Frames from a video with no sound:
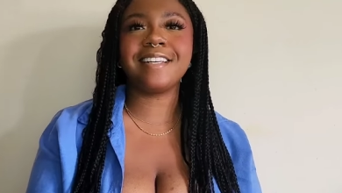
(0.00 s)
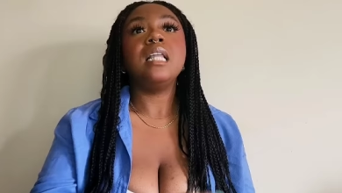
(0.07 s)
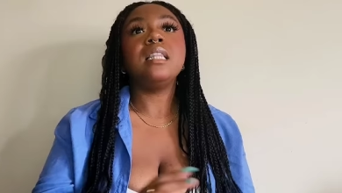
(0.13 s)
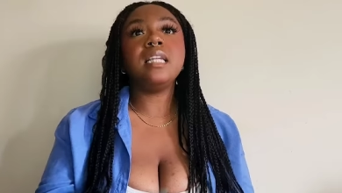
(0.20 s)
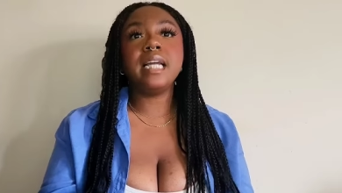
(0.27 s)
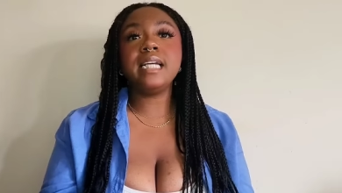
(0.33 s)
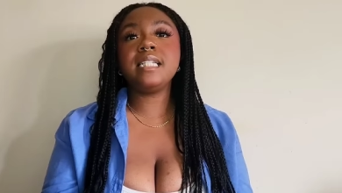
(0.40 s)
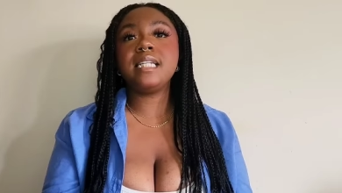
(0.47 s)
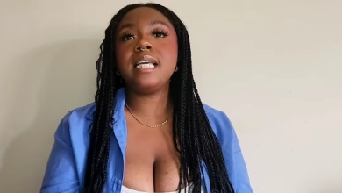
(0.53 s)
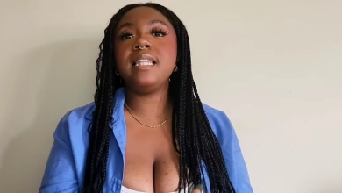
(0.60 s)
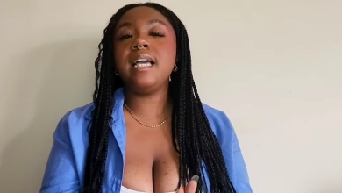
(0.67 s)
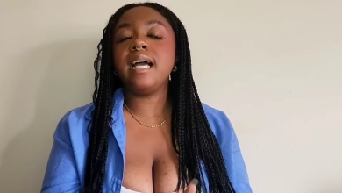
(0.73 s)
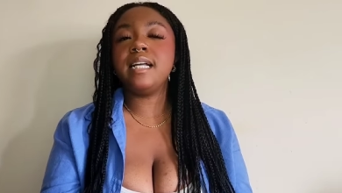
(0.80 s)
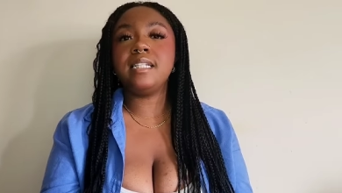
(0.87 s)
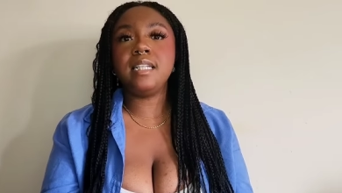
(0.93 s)
The next day, they
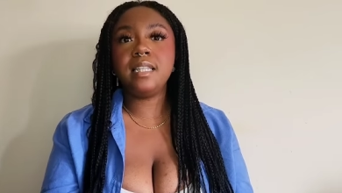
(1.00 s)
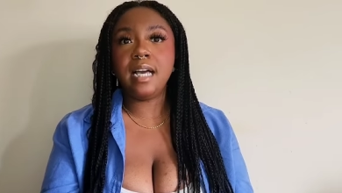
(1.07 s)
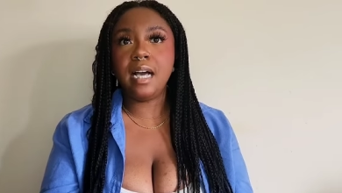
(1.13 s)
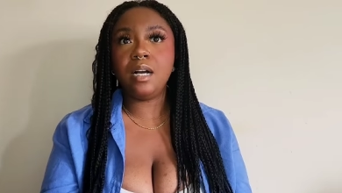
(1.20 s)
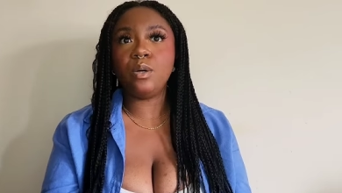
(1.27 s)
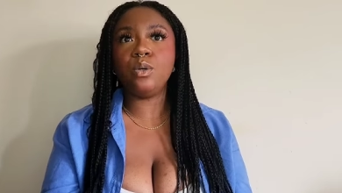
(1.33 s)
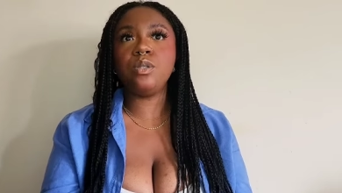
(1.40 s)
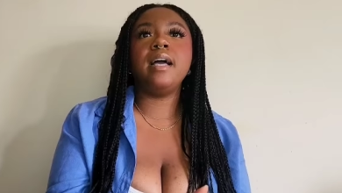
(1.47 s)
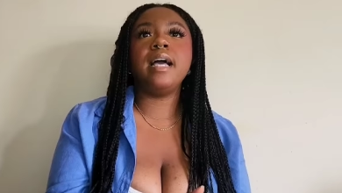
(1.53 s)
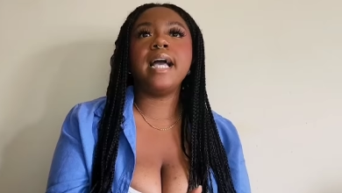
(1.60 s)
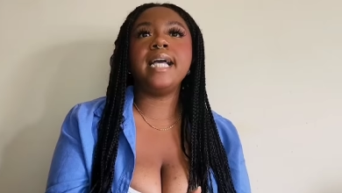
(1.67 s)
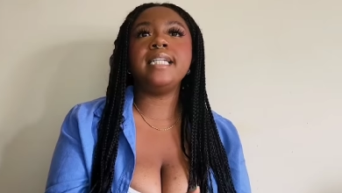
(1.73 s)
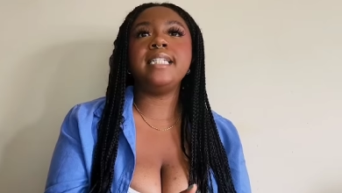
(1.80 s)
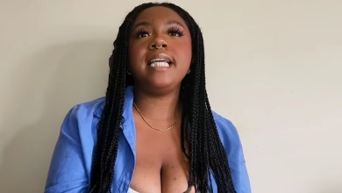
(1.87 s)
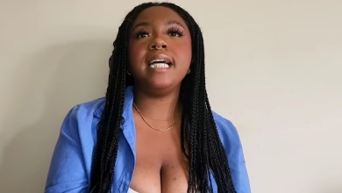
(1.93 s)
head to the house,
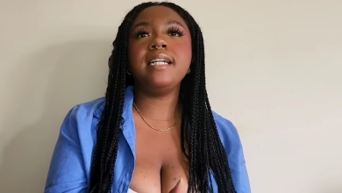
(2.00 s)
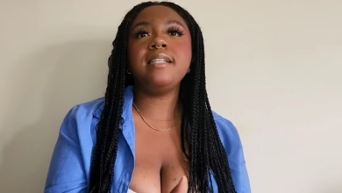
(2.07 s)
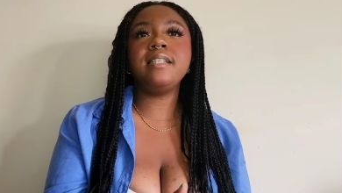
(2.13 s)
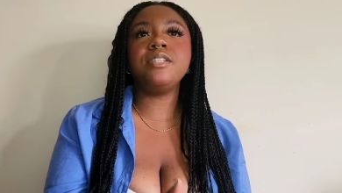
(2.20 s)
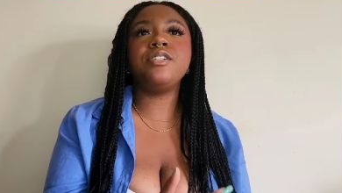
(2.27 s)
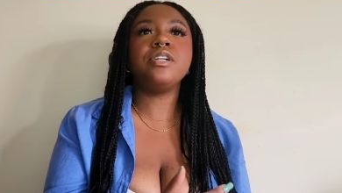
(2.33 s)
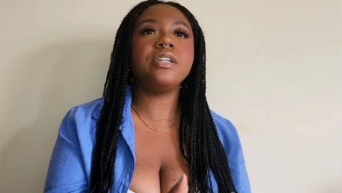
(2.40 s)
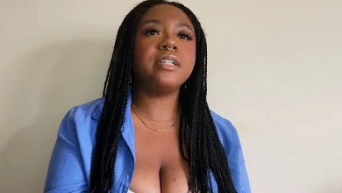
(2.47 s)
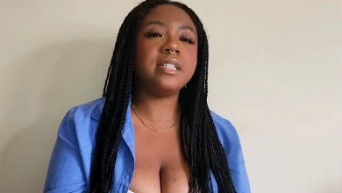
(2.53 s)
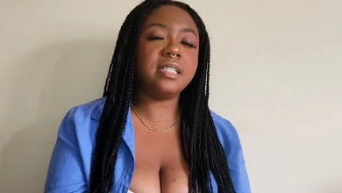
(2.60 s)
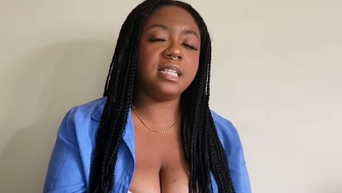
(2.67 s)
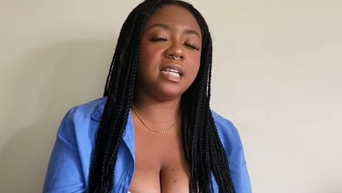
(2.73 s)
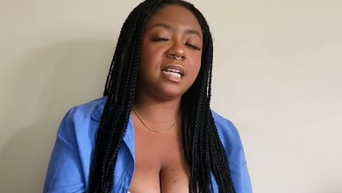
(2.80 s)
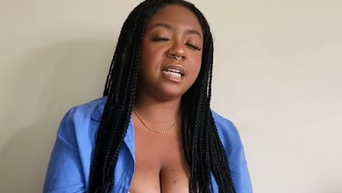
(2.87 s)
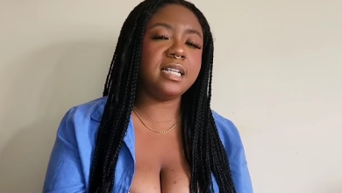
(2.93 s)
and Tiana's sister
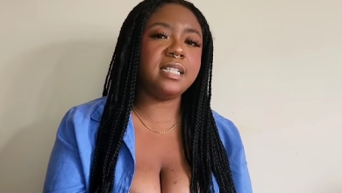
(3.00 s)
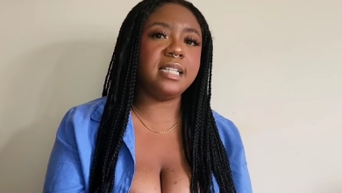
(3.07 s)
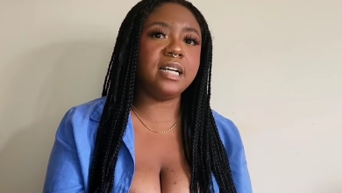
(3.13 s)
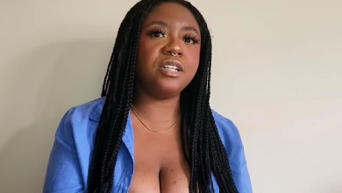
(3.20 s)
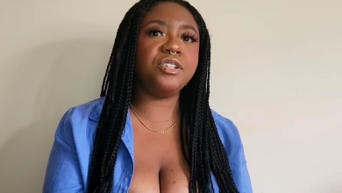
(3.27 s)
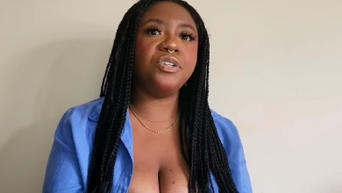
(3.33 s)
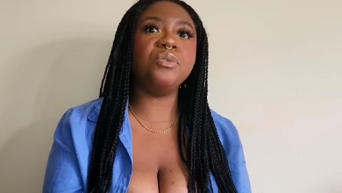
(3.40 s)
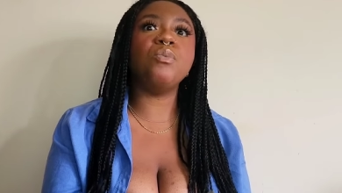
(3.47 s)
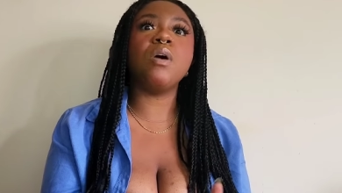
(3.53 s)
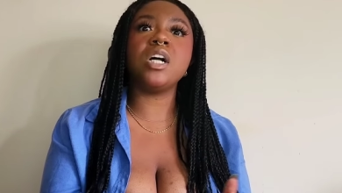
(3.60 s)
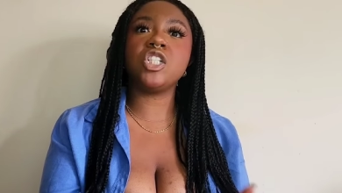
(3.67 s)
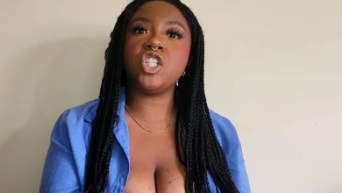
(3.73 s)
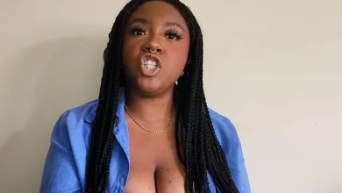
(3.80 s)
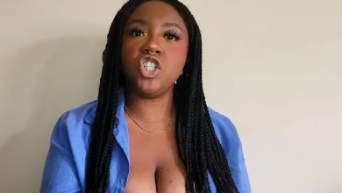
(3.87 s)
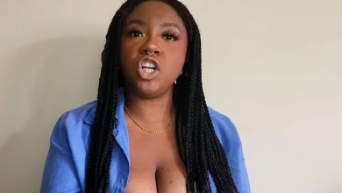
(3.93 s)
Christina is there to
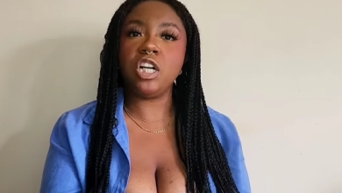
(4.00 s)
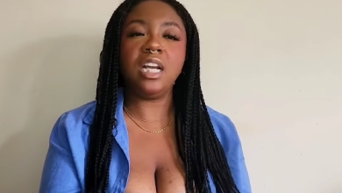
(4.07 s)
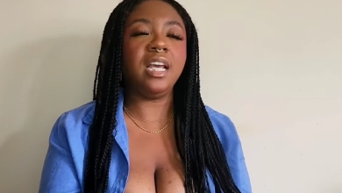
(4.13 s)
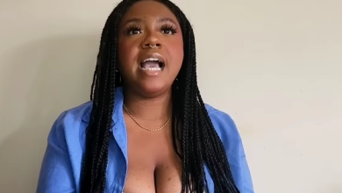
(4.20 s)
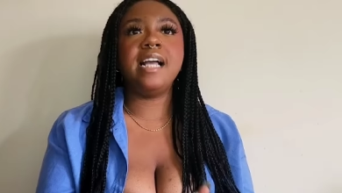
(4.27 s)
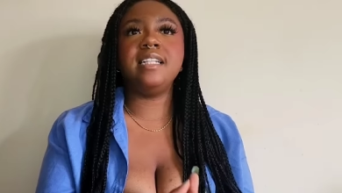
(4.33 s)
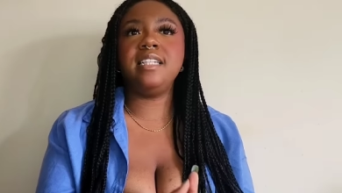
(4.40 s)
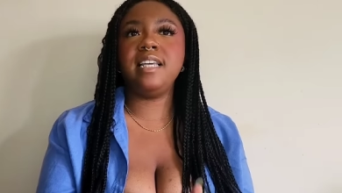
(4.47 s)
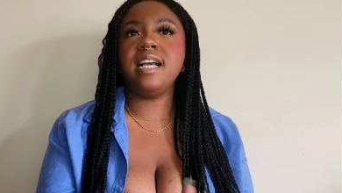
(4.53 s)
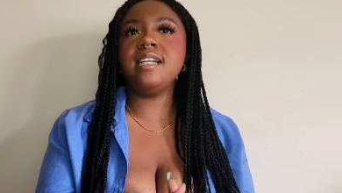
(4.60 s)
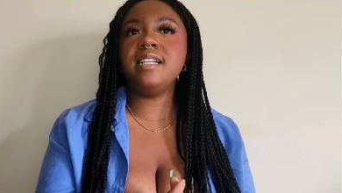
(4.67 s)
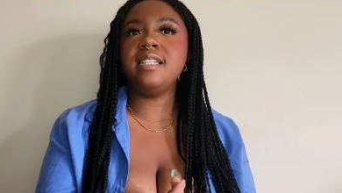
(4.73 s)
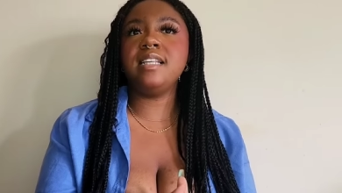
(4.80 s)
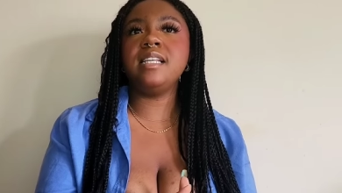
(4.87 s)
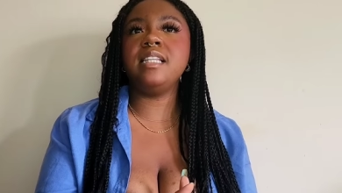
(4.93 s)
watch Journey. And Tiana
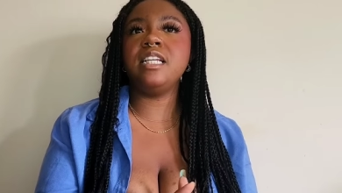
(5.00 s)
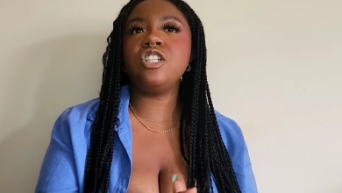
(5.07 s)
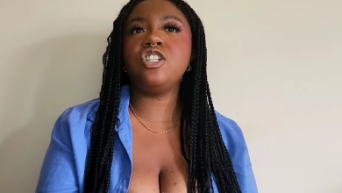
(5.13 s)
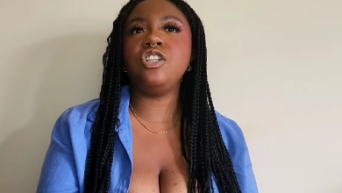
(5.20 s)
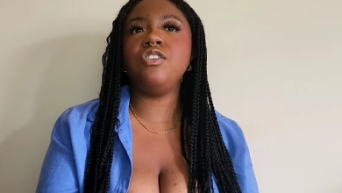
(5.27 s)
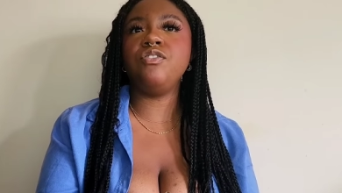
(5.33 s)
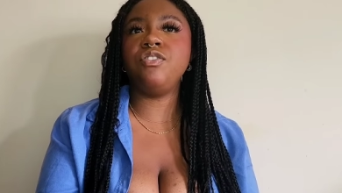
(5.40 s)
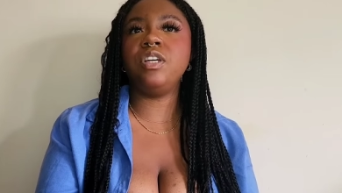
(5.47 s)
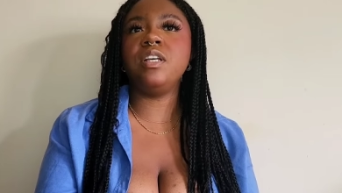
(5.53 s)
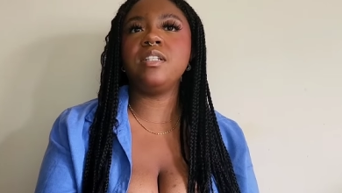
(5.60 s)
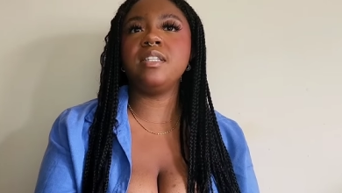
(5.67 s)
said that she feels